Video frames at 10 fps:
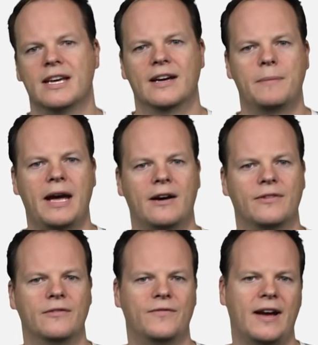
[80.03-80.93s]
a
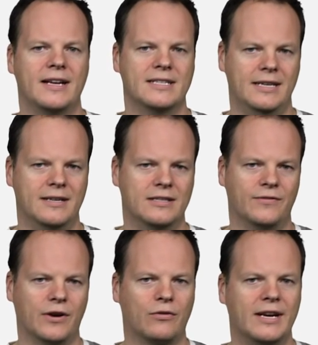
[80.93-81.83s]
powerful and fast editor
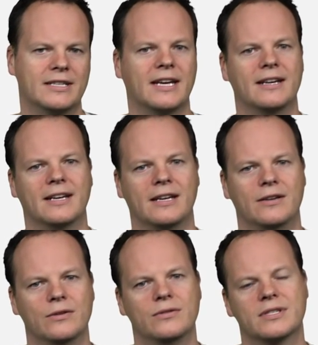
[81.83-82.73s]
for great day-to-day
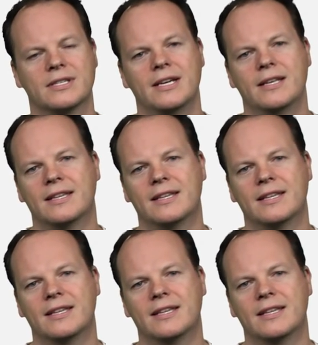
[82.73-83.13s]
-day use